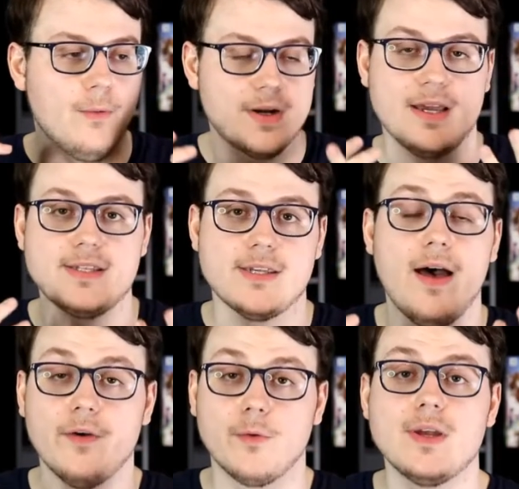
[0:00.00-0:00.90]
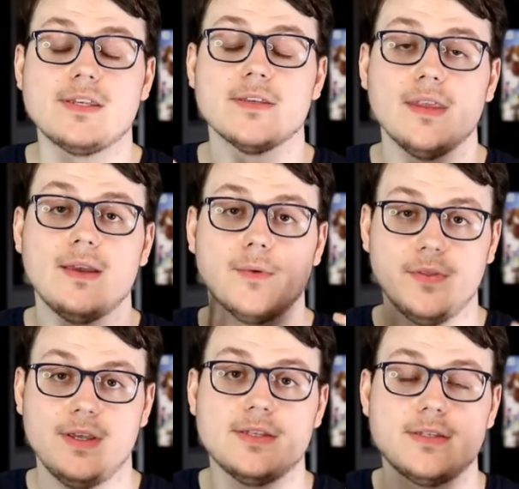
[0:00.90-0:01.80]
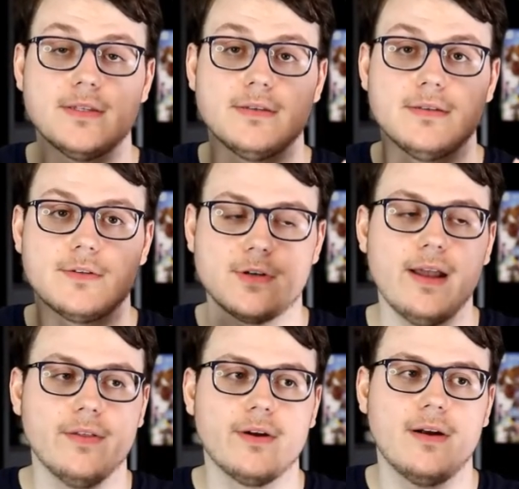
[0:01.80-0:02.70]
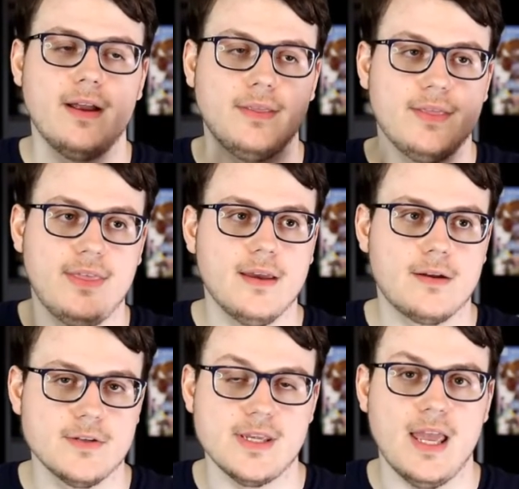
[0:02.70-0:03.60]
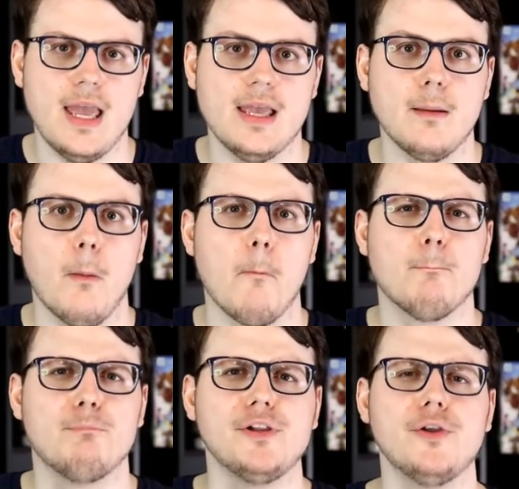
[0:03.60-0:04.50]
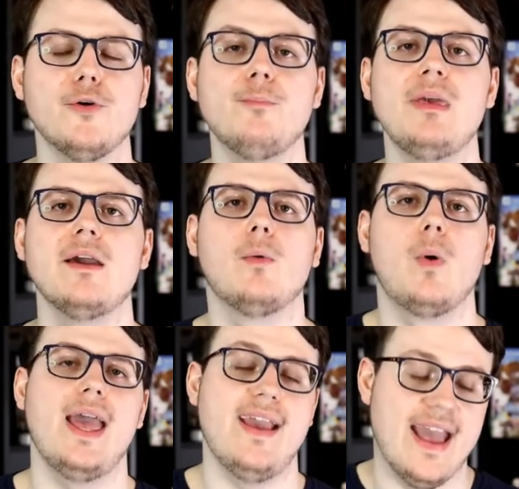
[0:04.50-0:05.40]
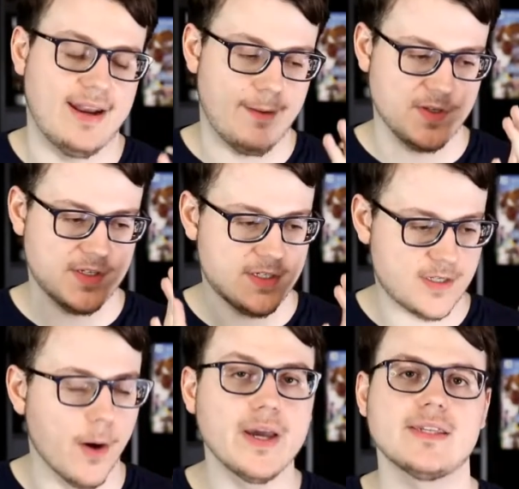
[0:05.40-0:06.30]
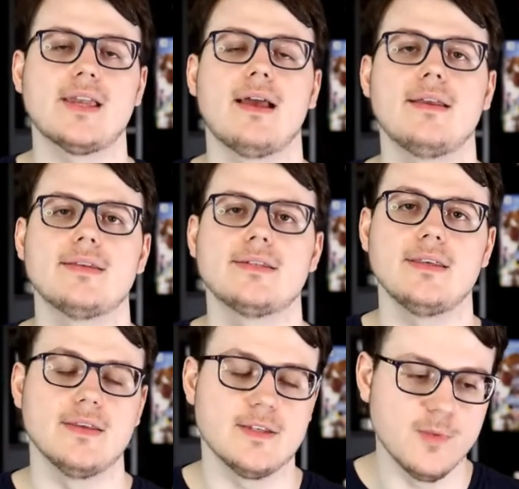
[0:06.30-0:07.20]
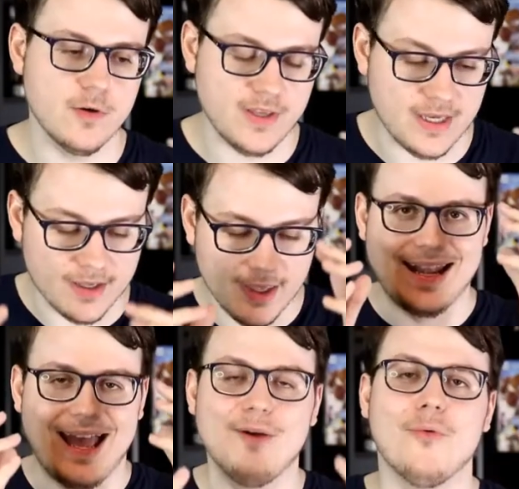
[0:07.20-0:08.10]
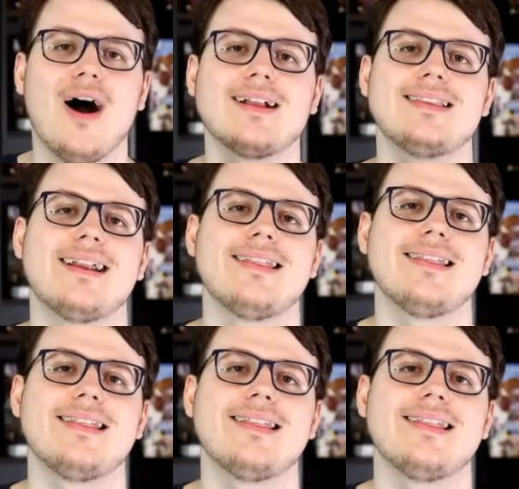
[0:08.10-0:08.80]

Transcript: When I saw the recently released trailer in theaters, it blew me away, and I was so excited to see this movie, and I walked out of...